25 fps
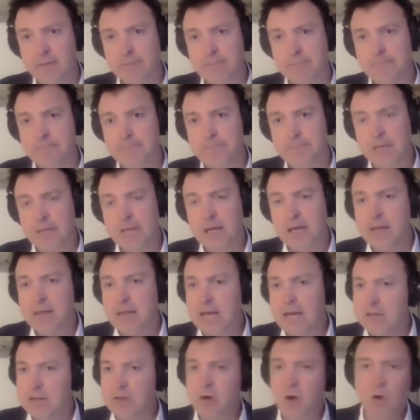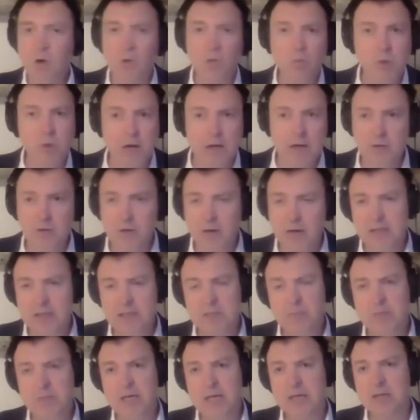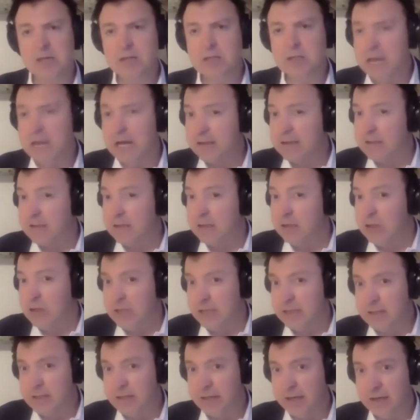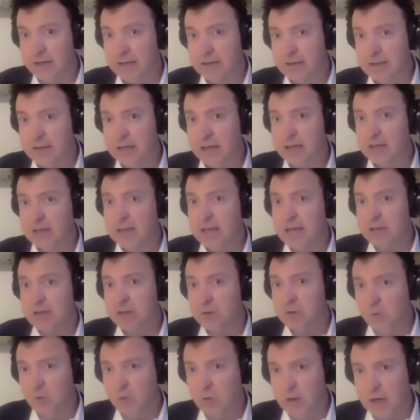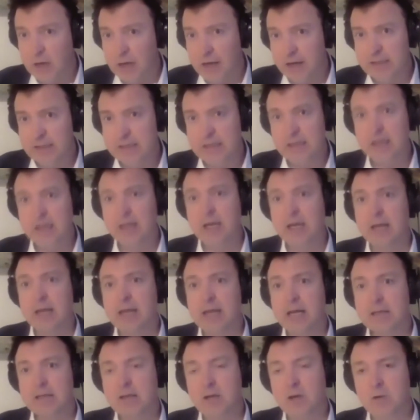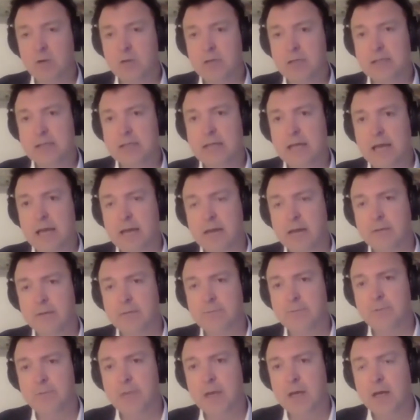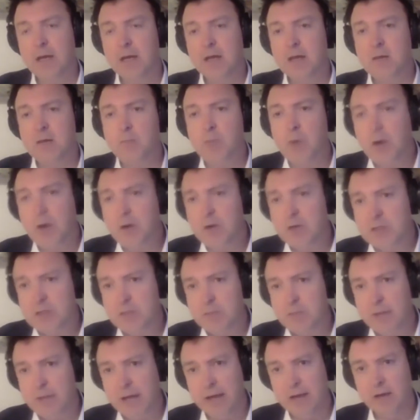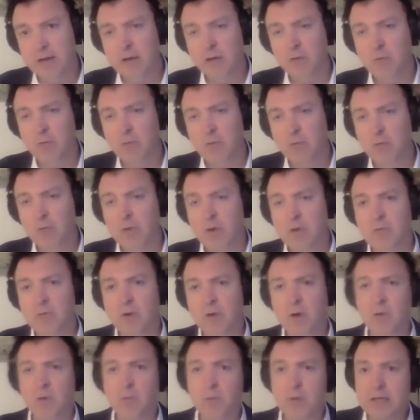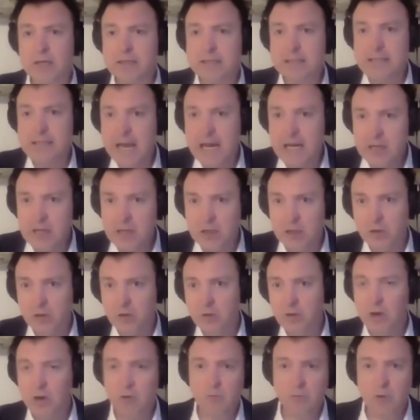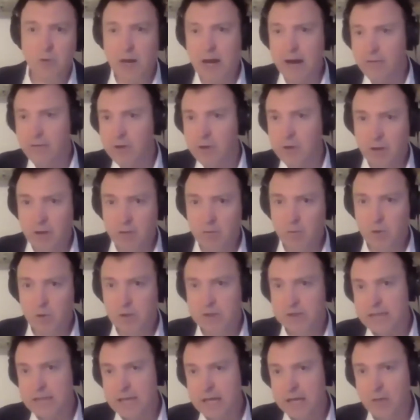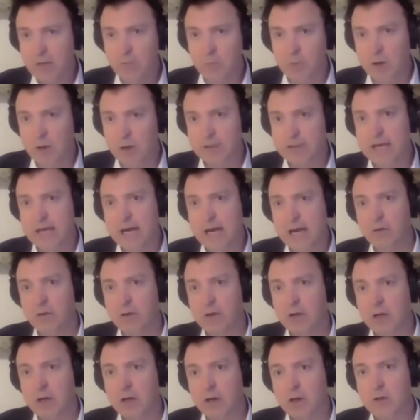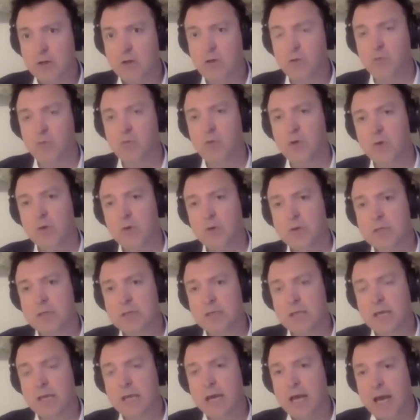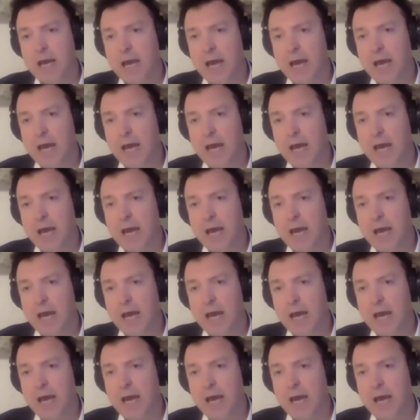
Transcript: That's not one great speech, that's logistics, that's organizing, and that's holding together. The postmen were involved because they knew where everyone was. They could plot out the routes. Every